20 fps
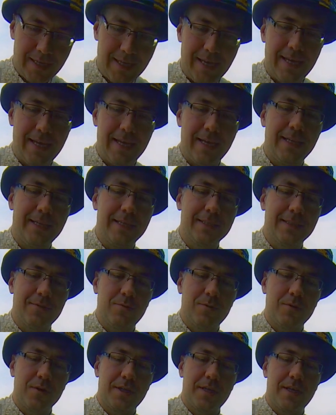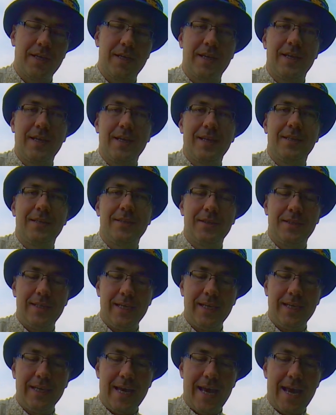it doesn't work
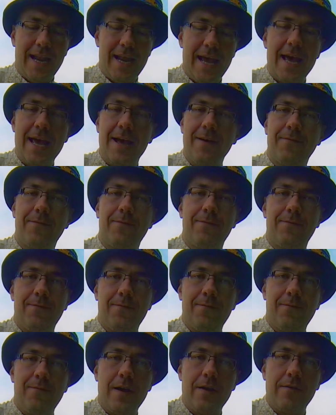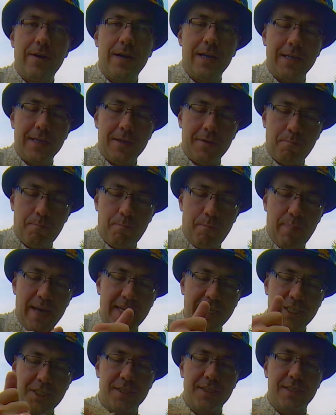today, and I have very little
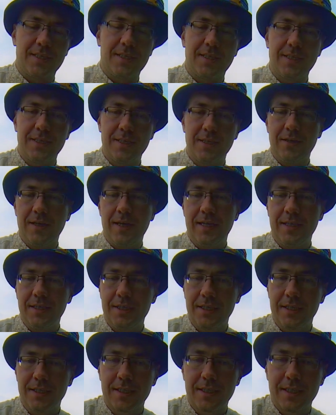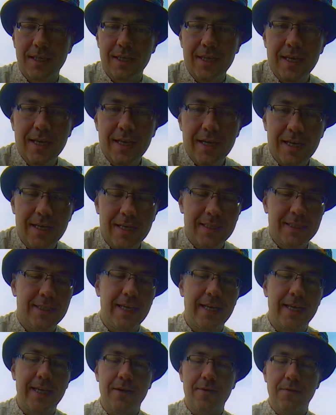patience, so I'll just
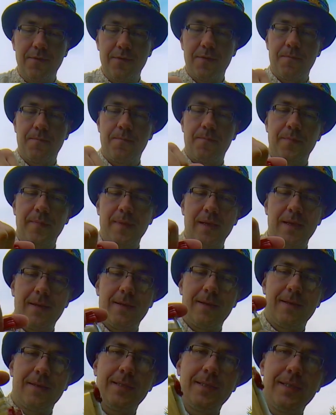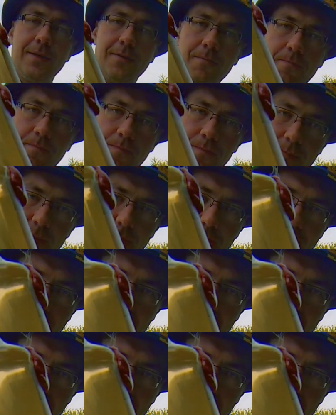take it off. So the